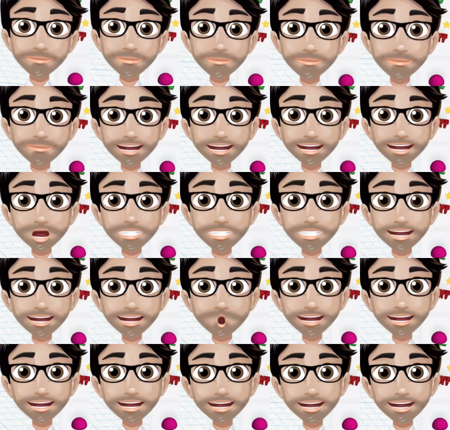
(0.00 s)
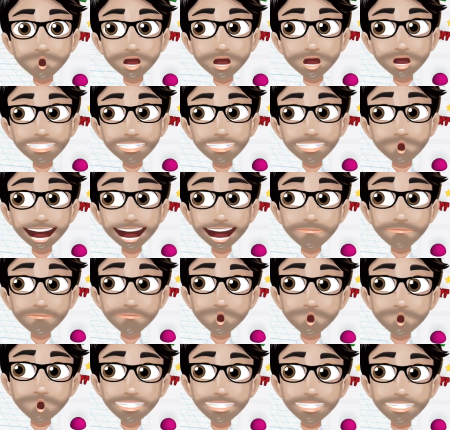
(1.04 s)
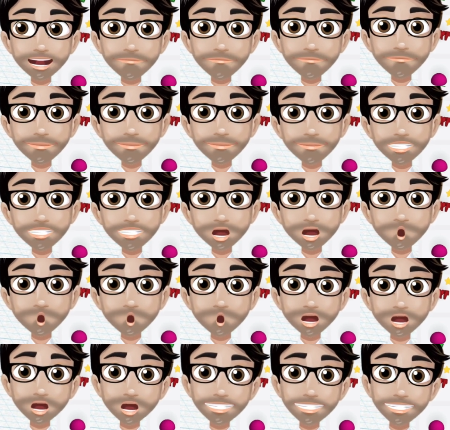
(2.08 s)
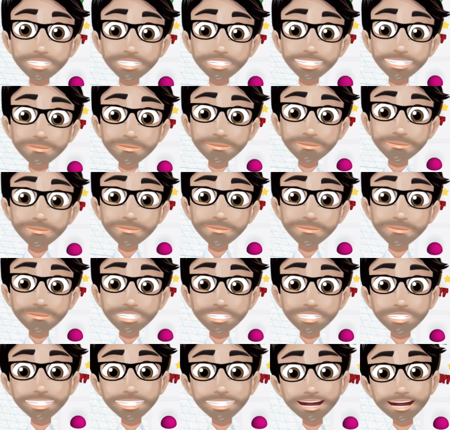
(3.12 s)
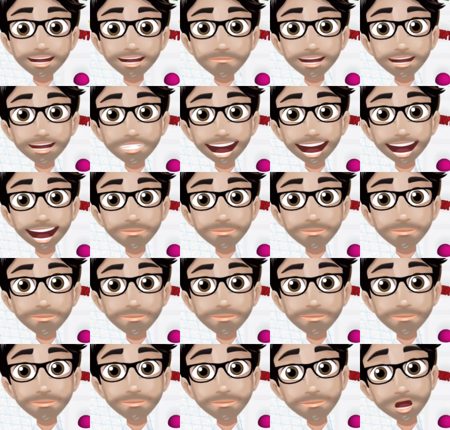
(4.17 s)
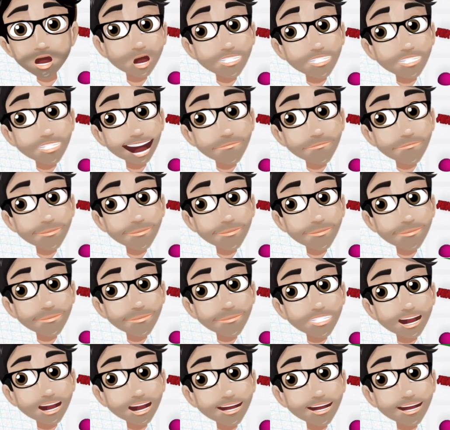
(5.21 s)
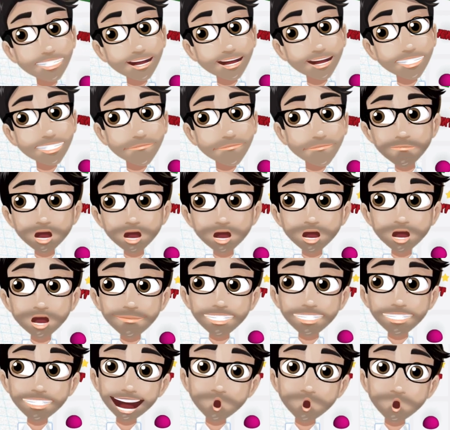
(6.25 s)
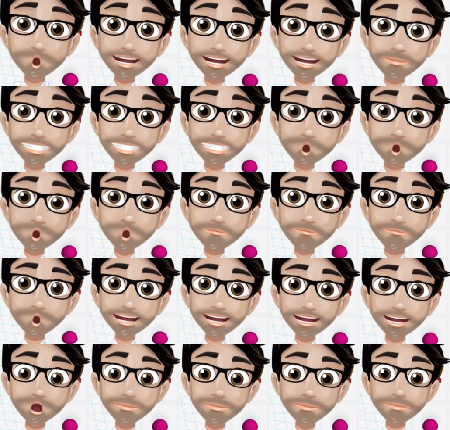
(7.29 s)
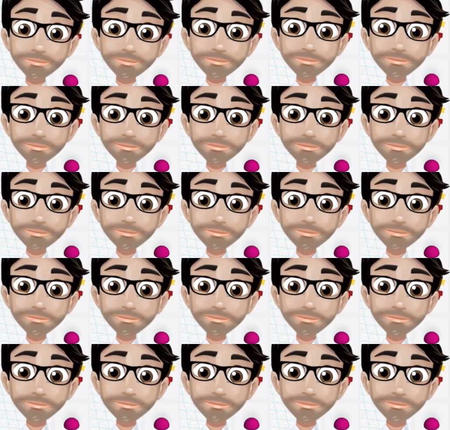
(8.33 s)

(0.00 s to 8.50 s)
If you really wanted to, I'm going to move it a little bit more because it looks like it's not completely centered. It's a little bit off. Let me change it a little bit by one millimeter.